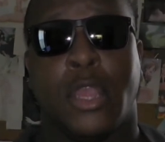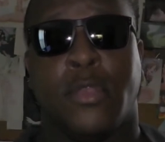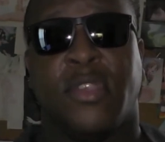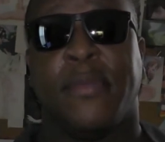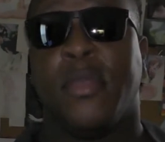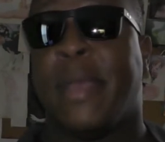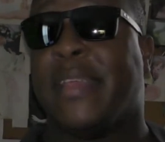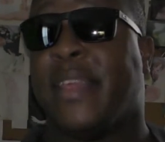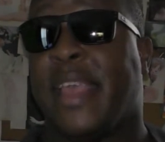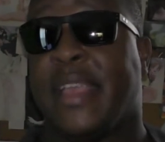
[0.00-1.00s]
Some of you
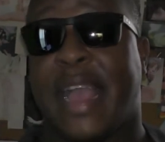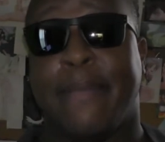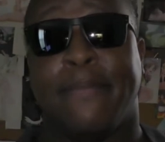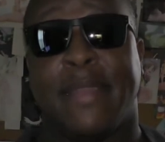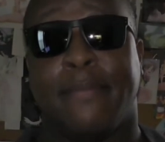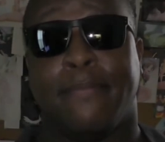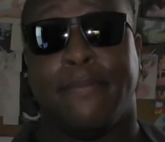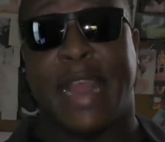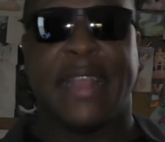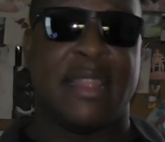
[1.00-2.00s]
might think
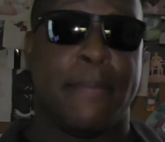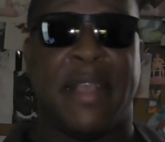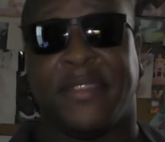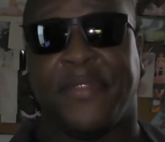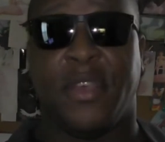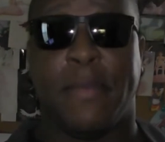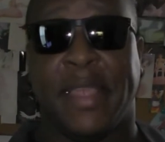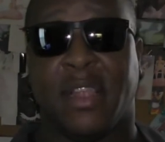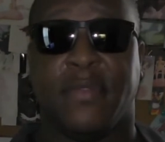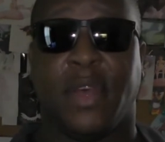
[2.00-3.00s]
I'm not the best
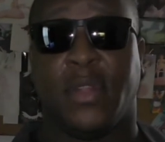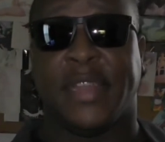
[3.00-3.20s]
filmmaker of all